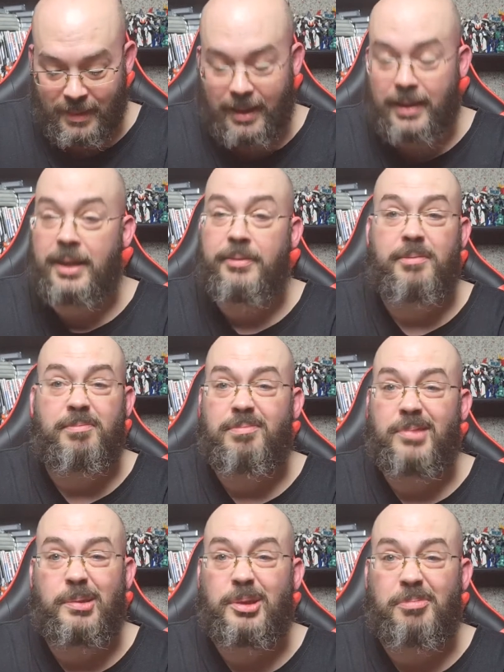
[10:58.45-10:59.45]
and even
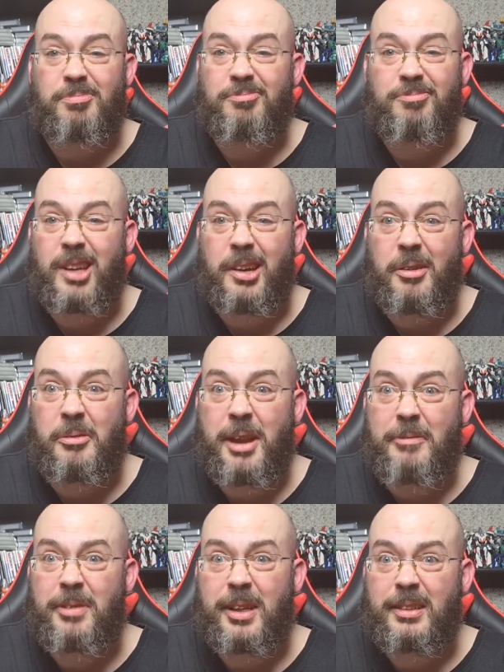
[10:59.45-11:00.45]
do some
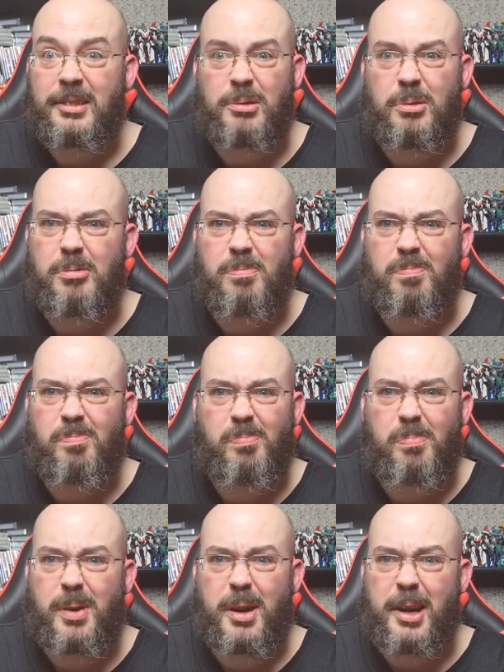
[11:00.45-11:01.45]
Netflix or
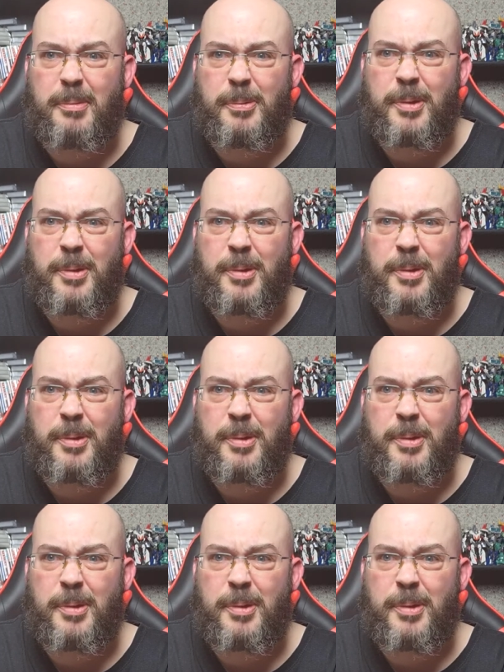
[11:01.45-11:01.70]
Prime or